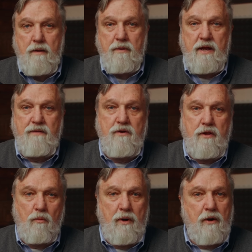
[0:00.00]
But even in
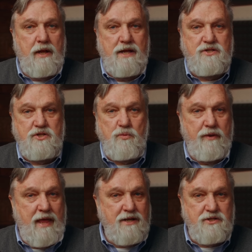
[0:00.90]
the rare cases where
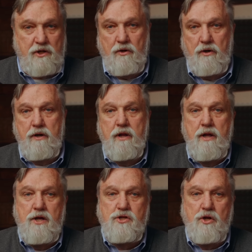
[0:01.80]
that has occurred,
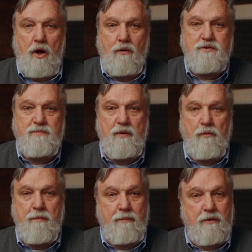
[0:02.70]
it should always be
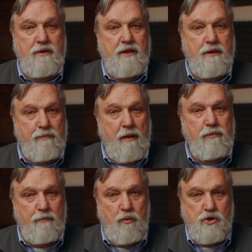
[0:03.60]
remembered that the
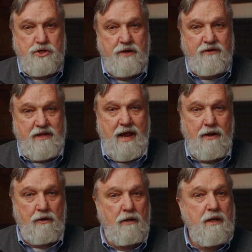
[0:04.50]
public portion of a
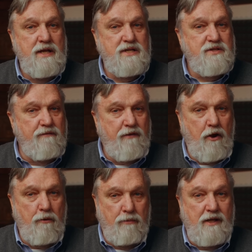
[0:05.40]
tangle is
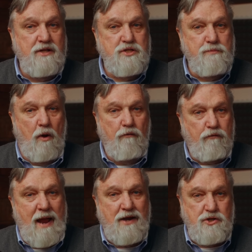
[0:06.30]
invariably a small
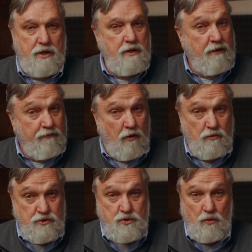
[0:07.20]
fraction of the whole
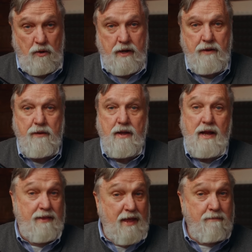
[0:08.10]
story.
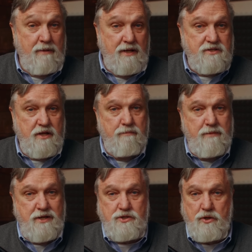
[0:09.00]
And that means that a
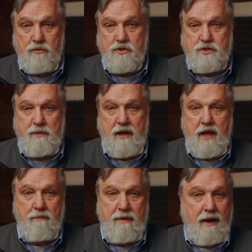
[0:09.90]
minister who's speaking
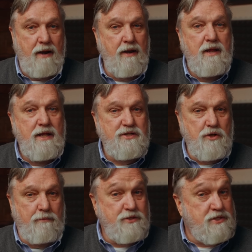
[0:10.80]
about it is
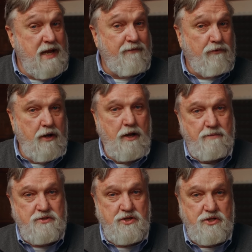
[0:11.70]
almost never in a
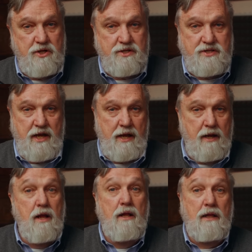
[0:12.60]
position to say,
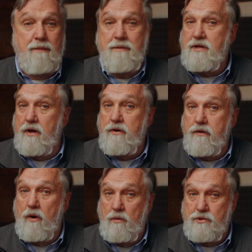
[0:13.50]
"Let me tell you the
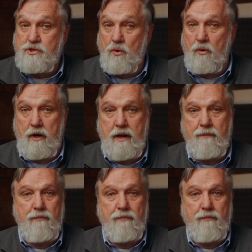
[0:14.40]
whole story."